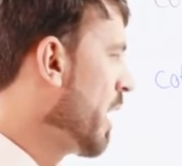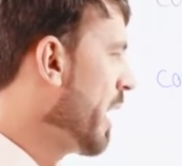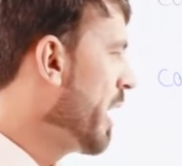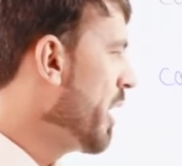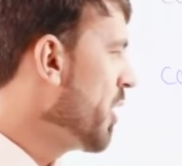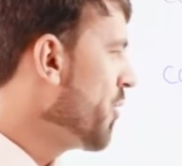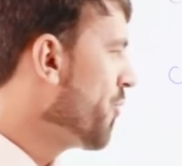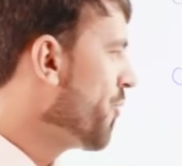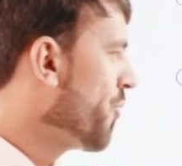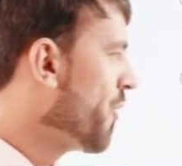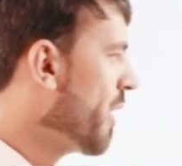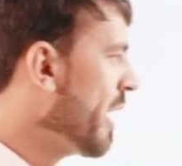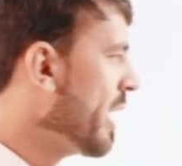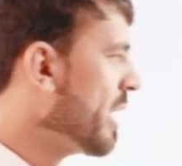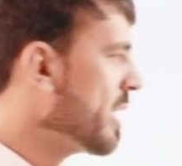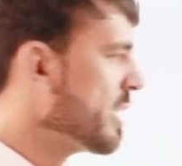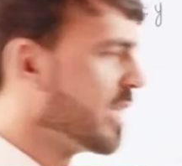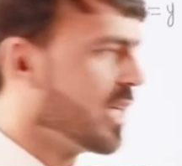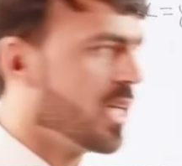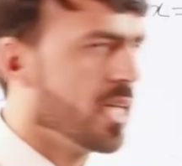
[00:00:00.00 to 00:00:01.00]
If
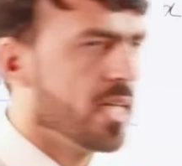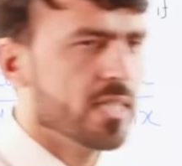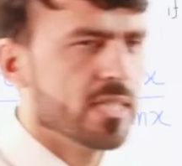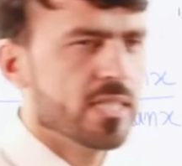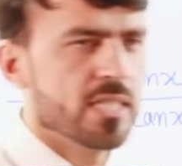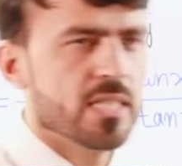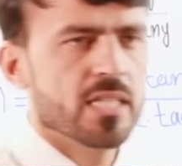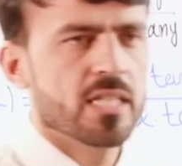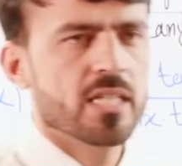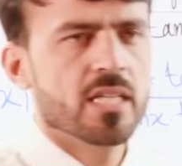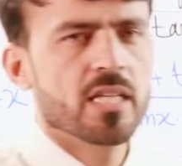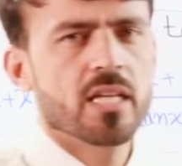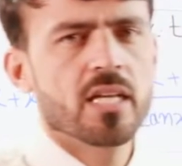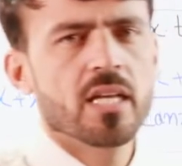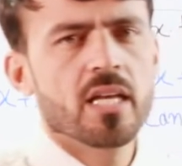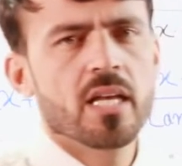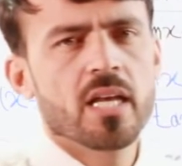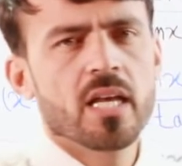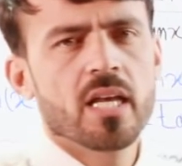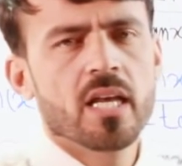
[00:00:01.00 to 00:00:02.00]
x is
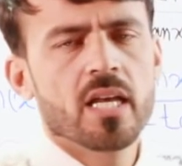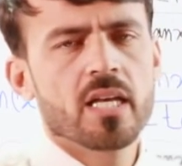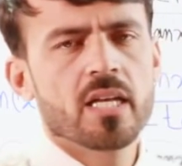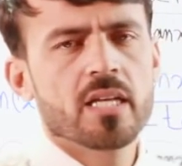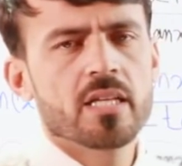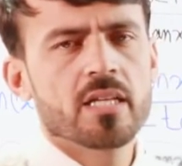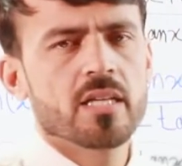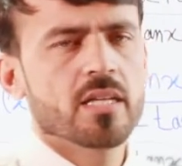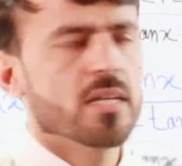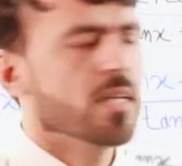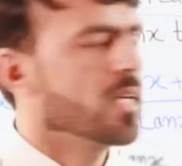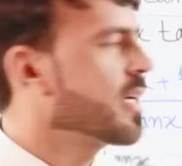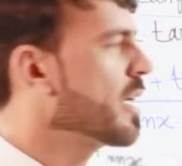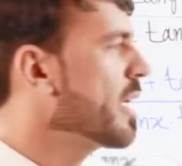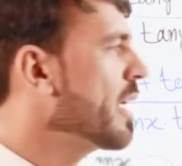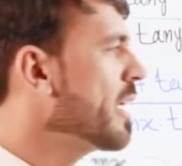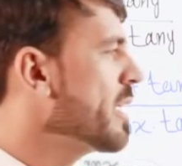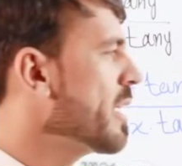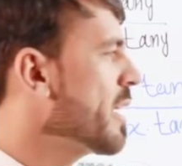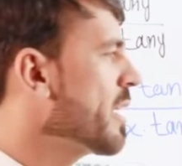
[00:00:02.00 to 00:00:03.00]

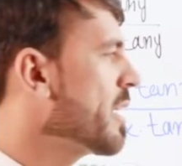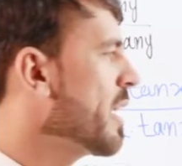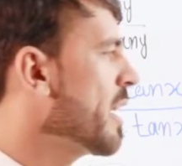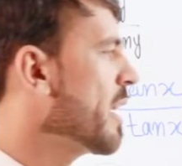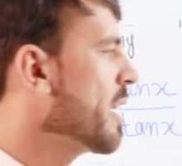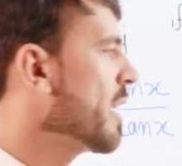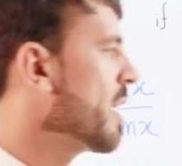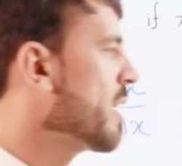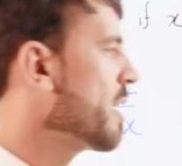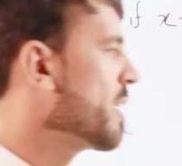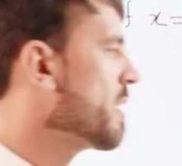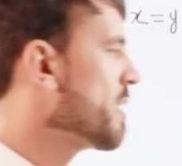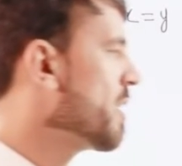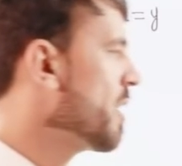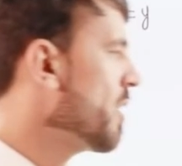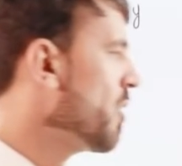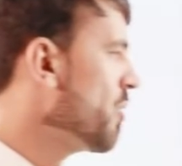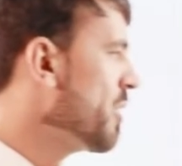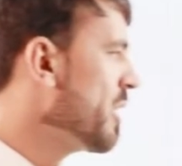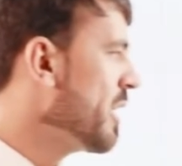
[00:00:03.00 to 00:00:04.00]
greater than
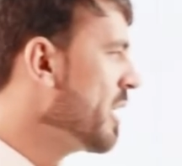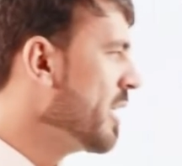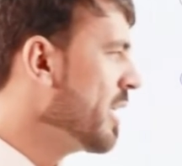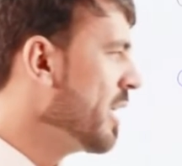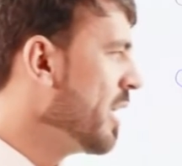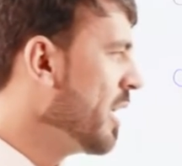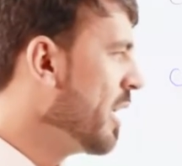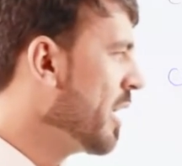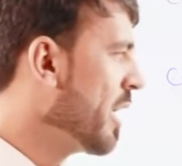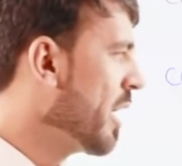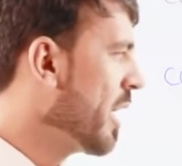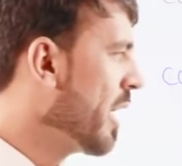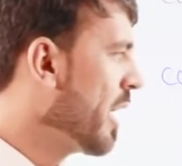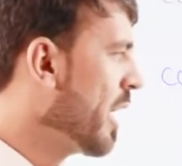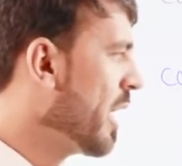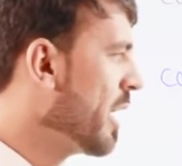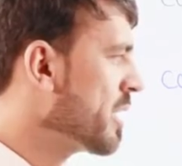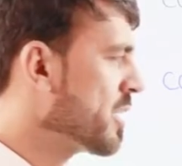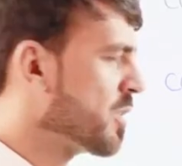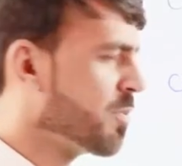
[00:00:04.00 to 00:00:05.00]
0 degree
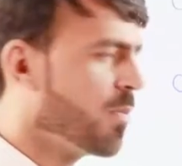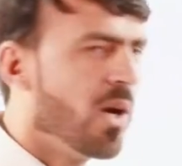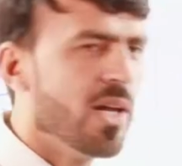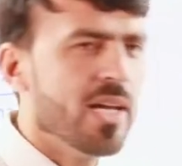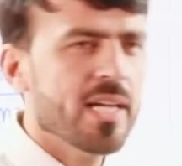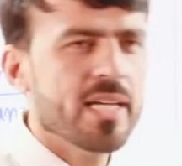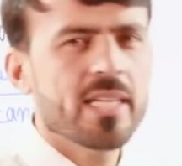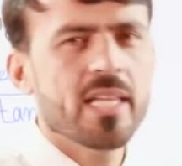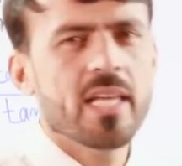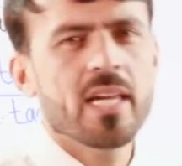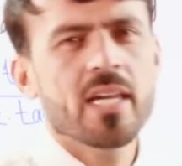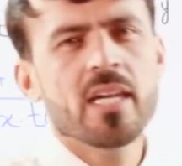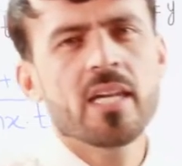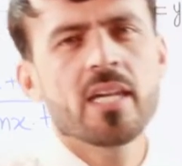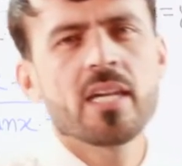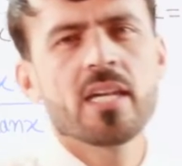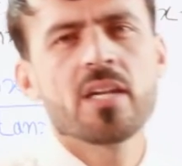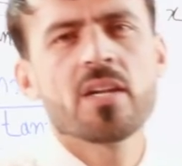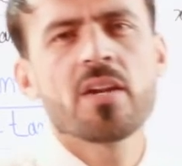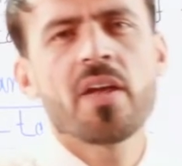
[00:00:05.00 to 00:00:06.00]
and smaller than
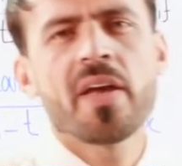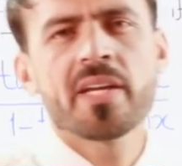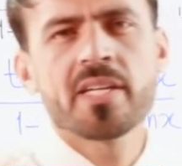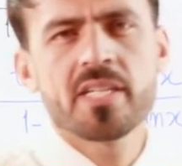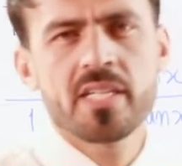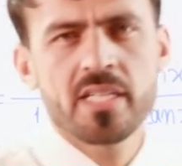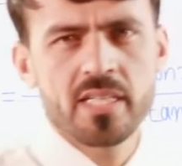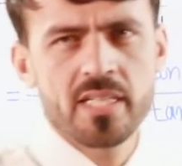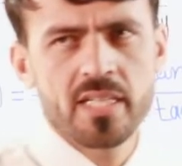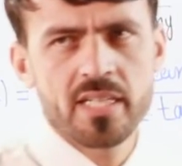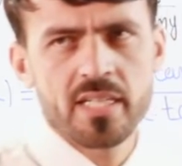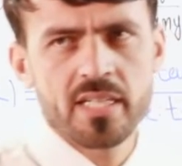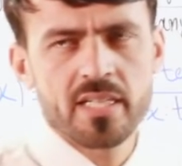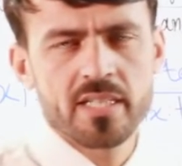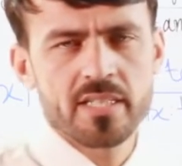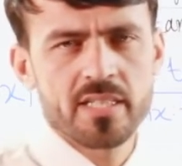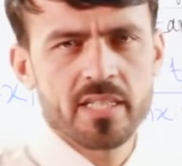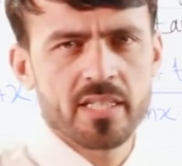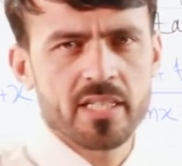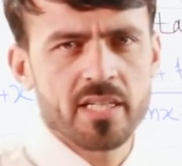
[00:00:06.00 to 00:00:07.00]
90
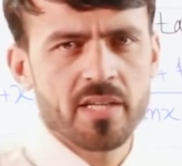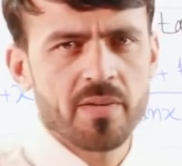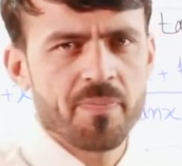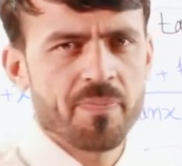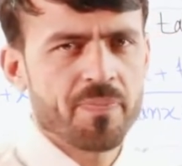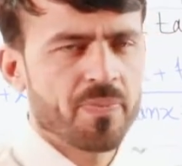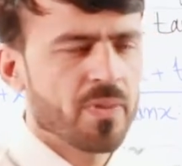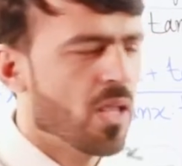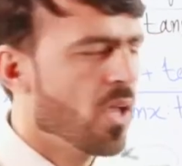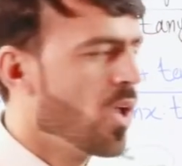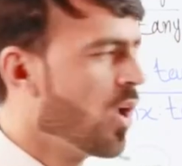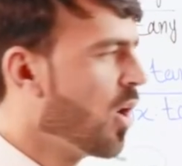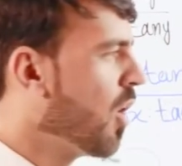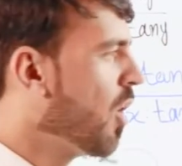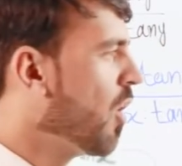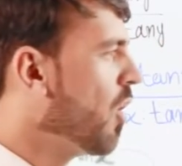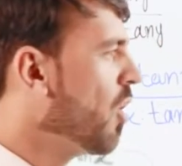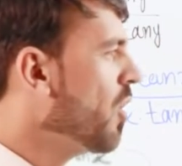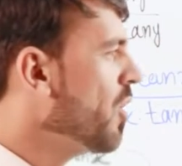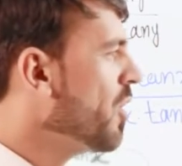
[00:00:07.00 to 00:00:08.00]
degree,
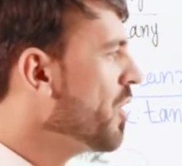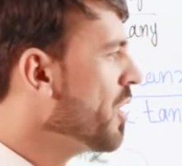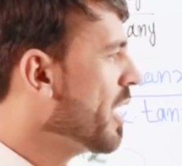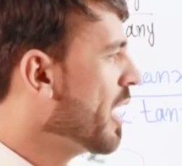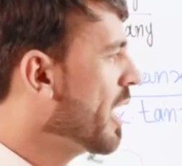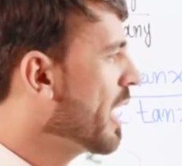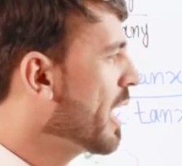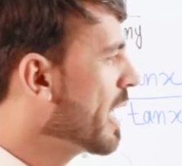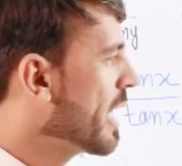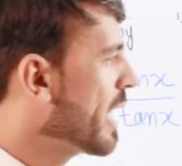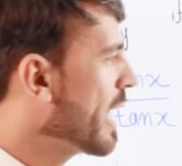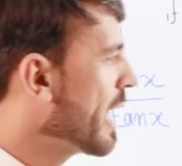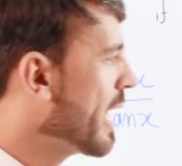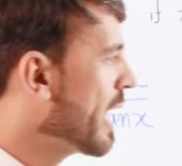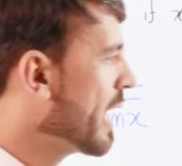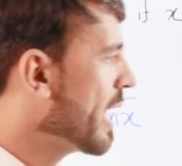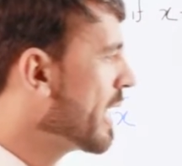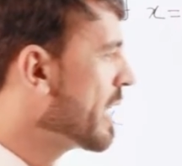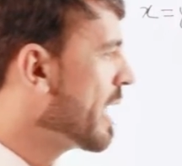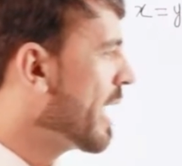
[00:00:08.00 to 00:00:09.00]
or
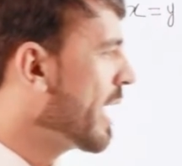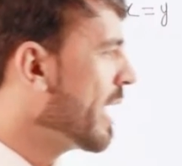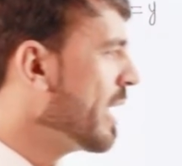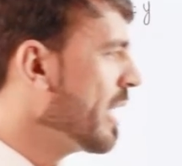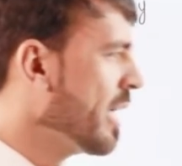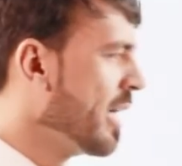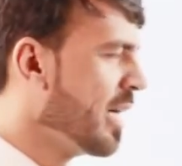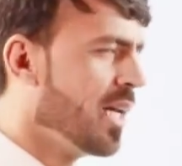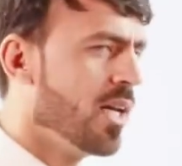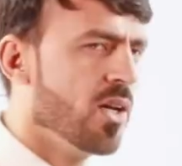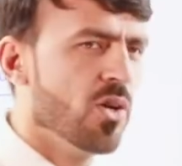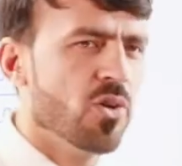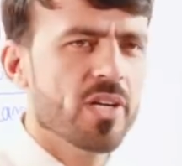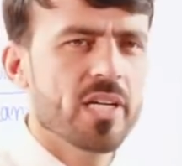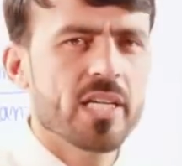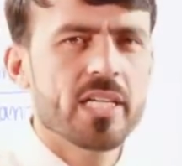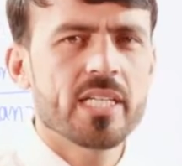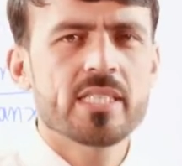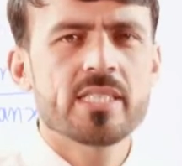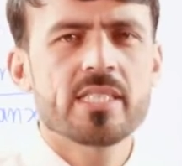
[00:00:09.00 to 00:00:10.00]
the angle
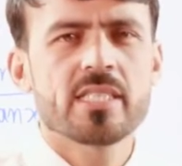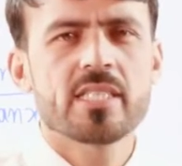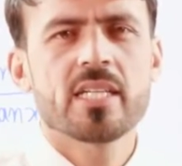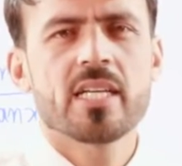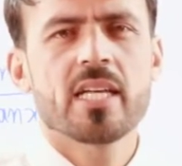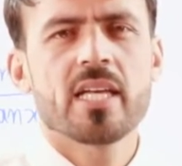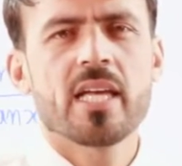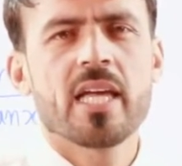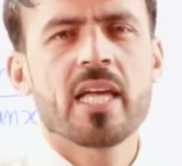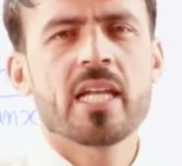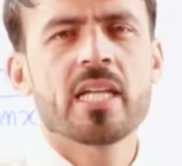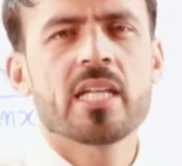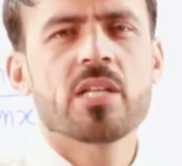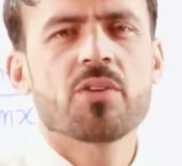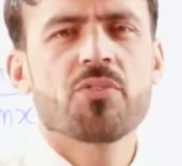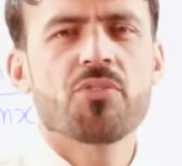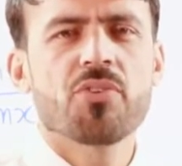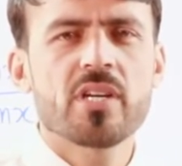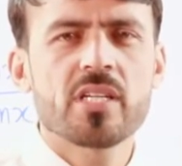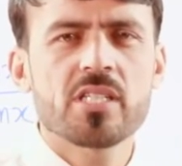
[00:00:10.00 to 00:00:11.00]
locates in
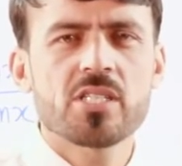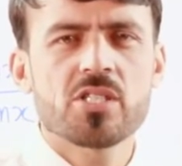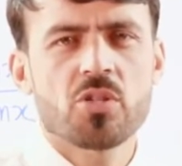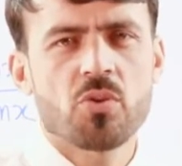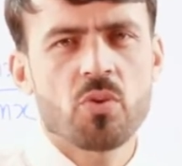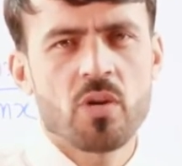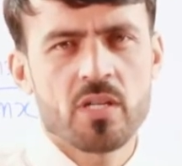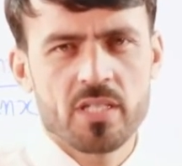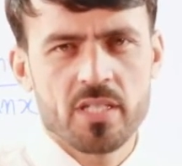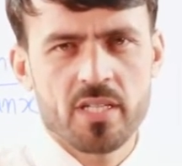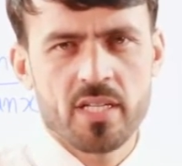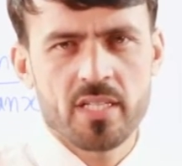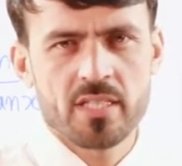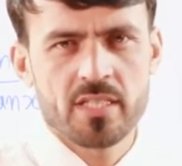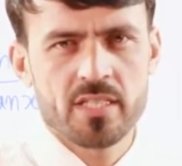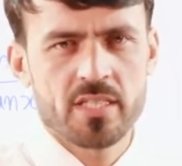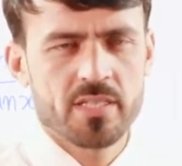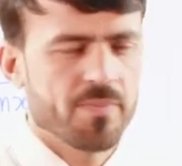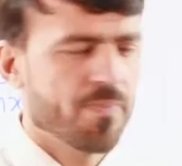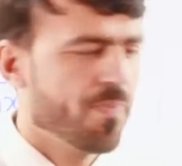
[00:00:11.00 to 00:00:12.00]
the first
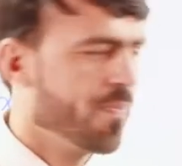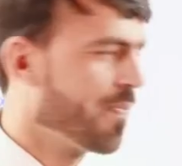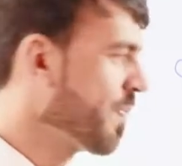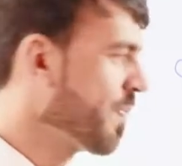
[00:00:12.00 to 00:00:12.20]
quadrant.